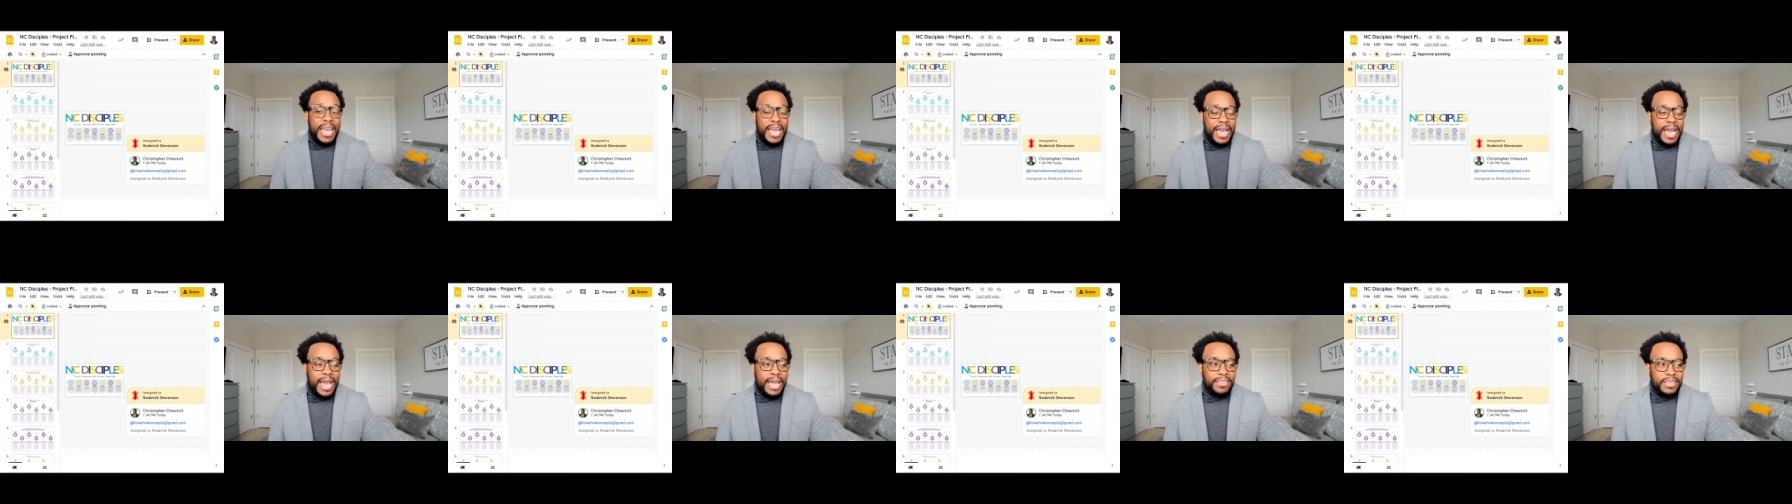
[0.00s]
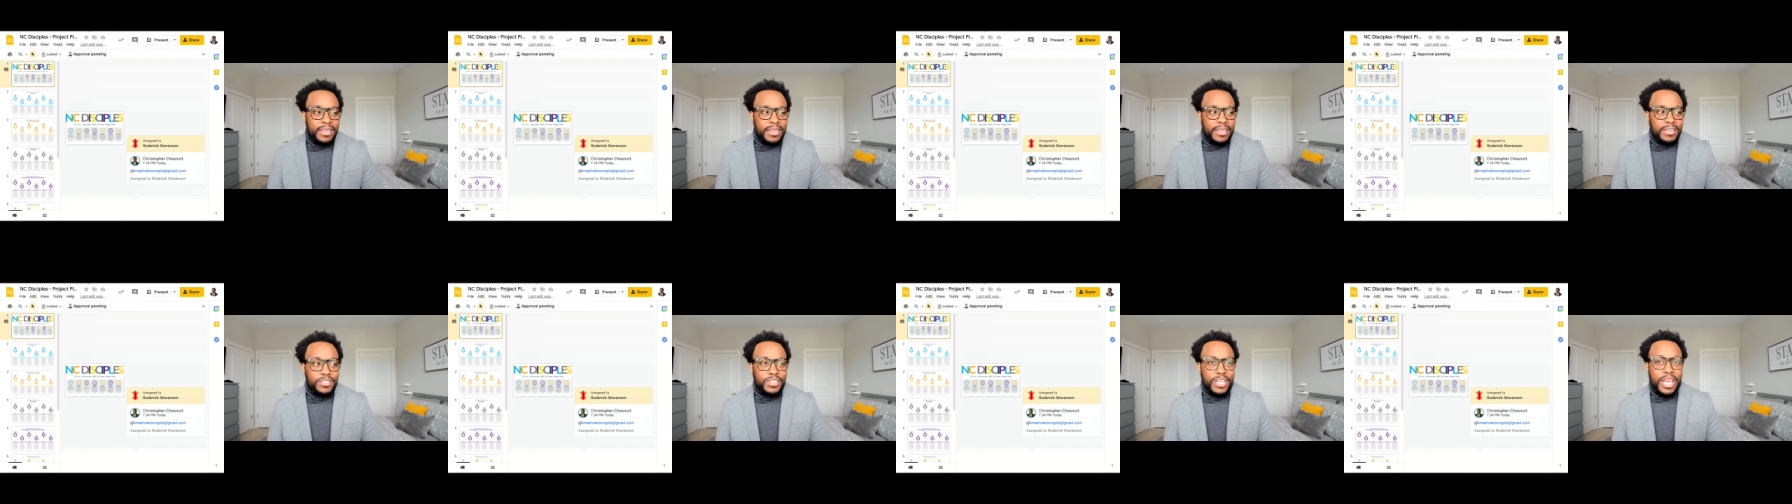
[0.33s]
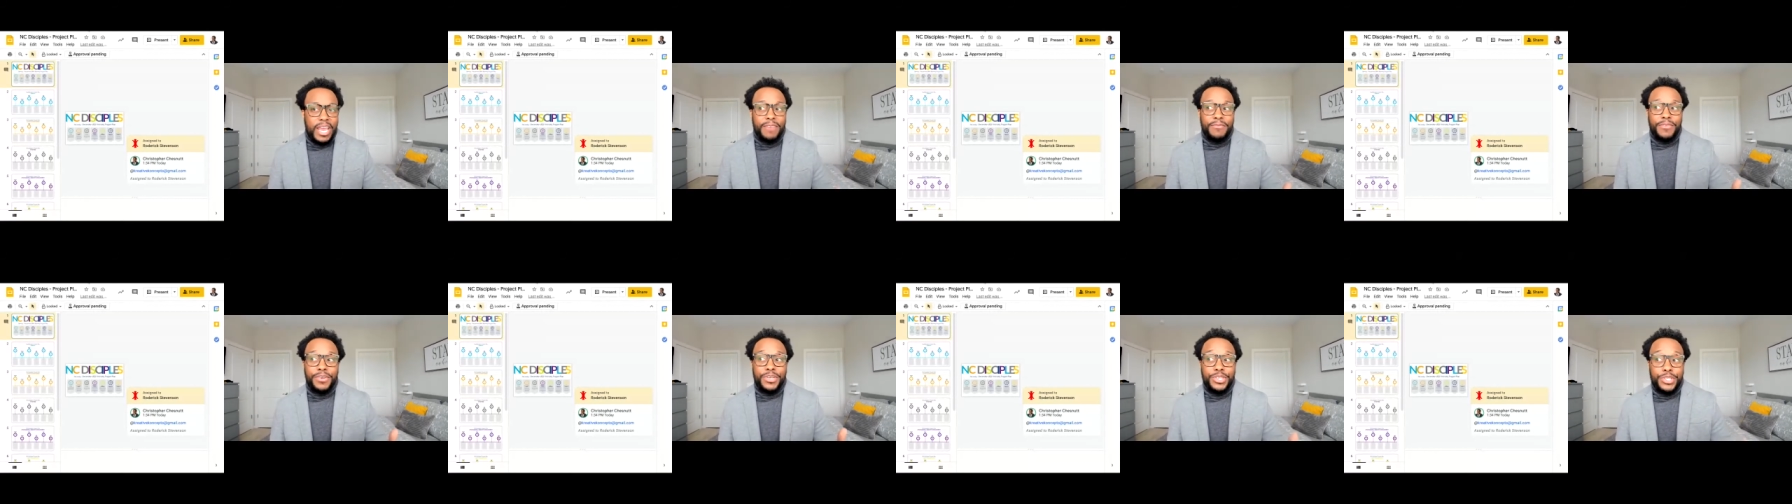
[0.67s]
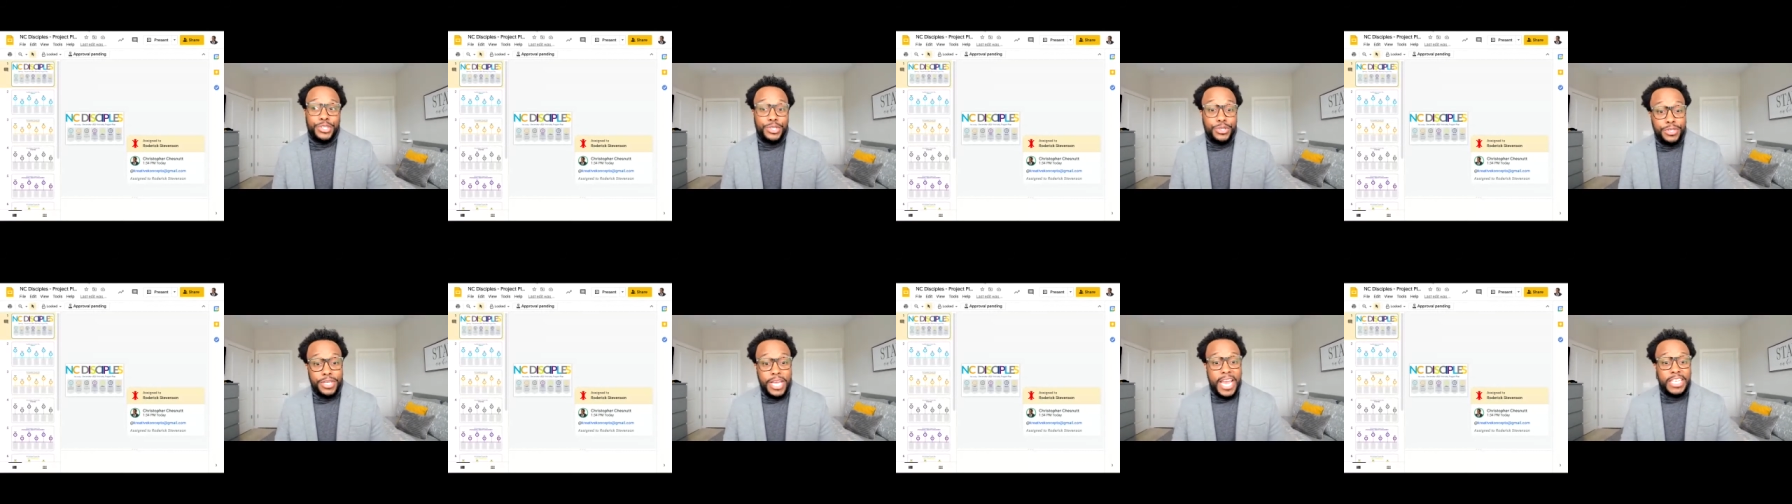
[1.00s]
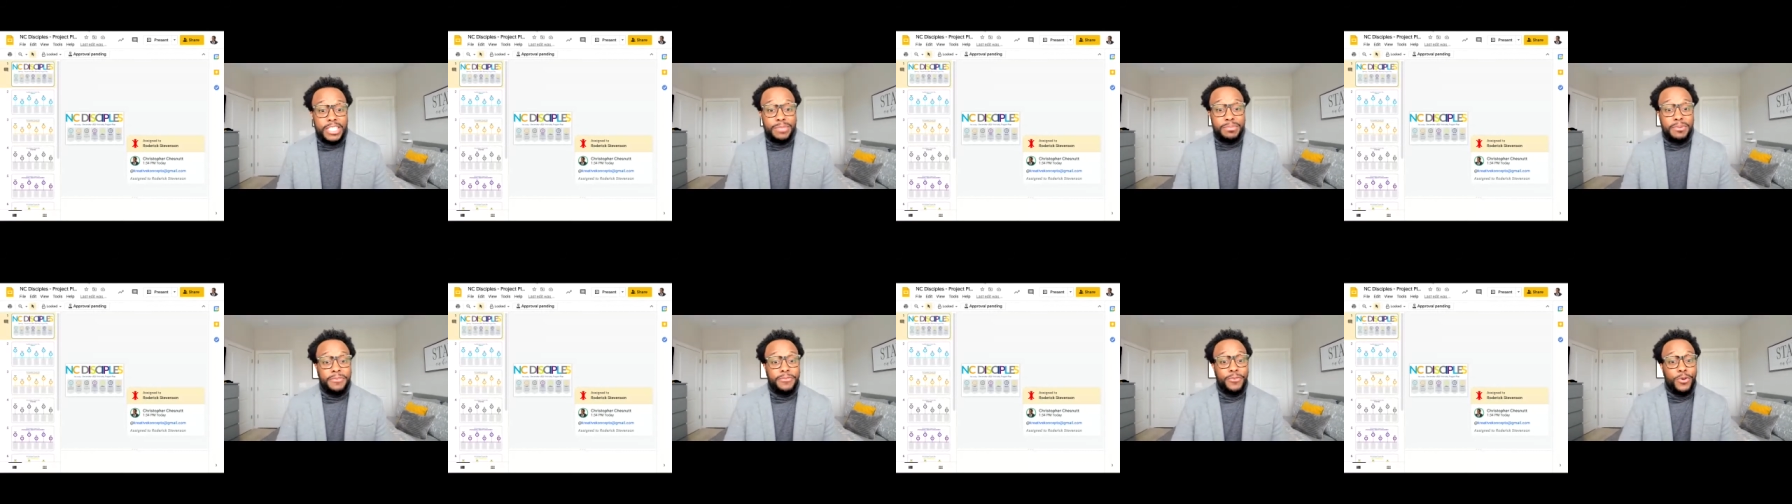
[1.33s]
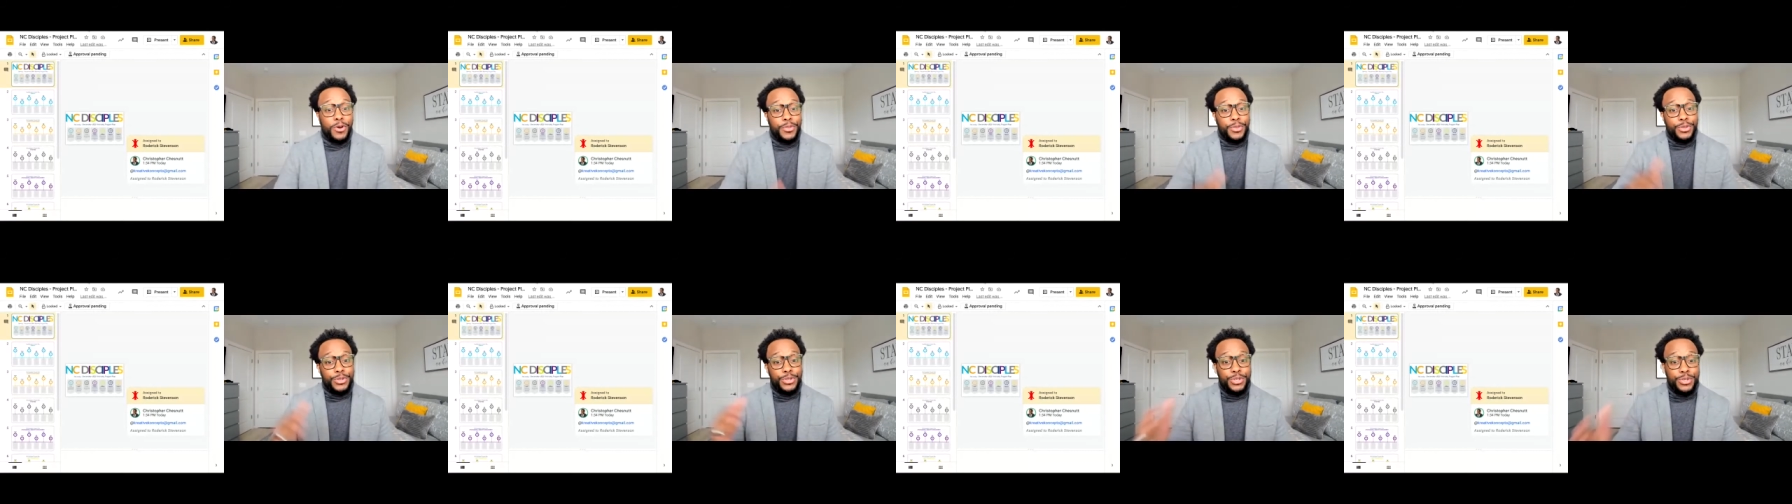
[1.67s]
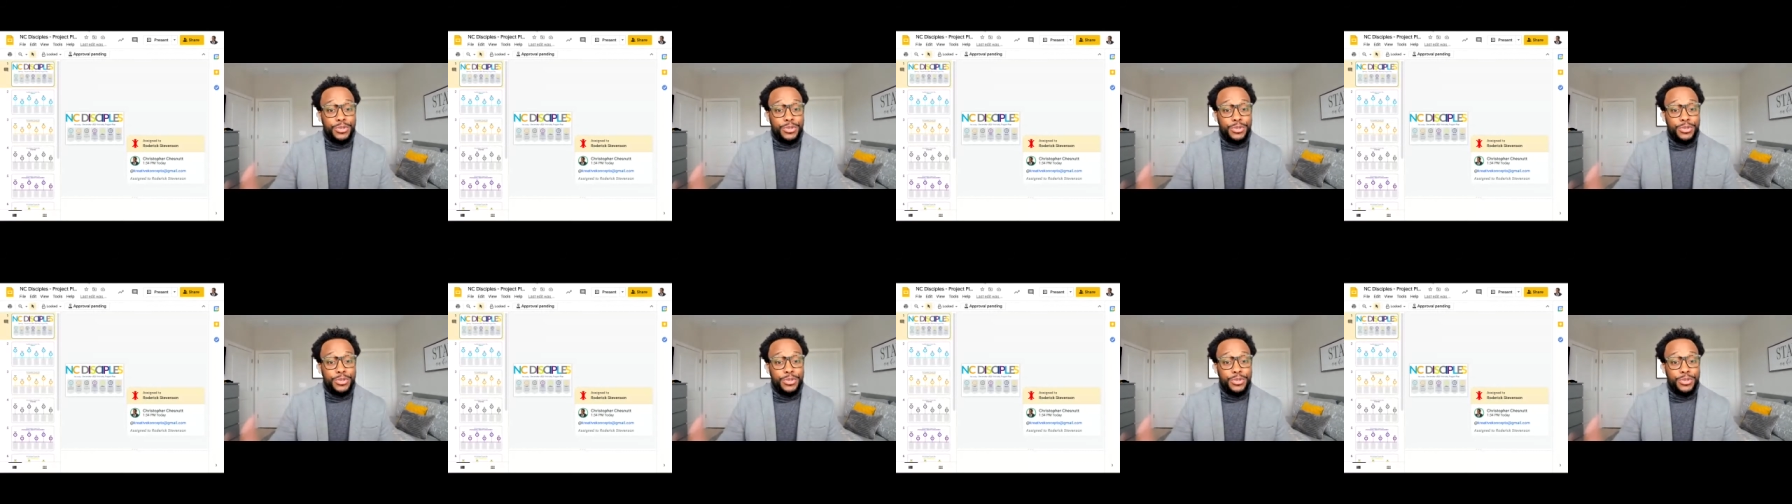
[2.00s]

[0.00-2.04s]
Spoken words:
I think it's every 2 days before the due